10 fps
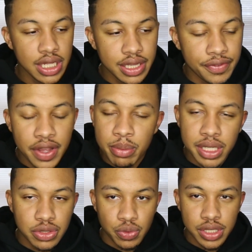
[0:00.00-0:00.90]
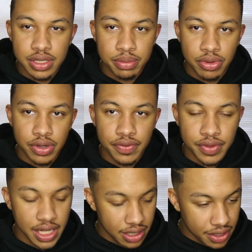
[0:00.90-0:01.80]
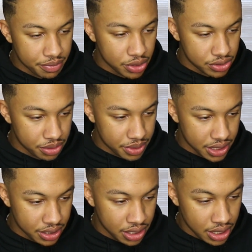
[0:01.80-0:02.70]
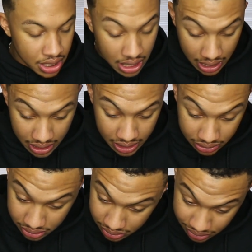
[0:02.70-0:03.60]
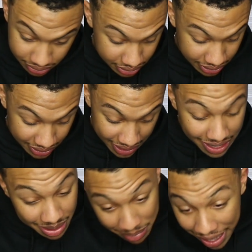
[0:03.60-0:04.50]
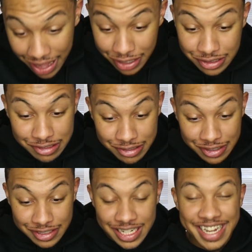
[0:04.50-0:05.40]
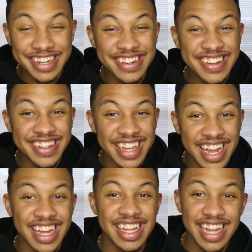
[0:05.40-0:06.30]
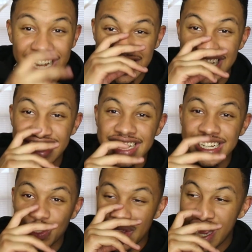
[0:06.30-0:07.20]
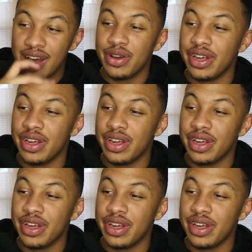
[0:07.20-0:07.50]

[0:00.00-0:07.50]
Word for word: The fan base is really supportive. They love Mosey, man. And shit, I ain't mad at you, you know what I'm saying? Do your thing, light-skinned niggas, we out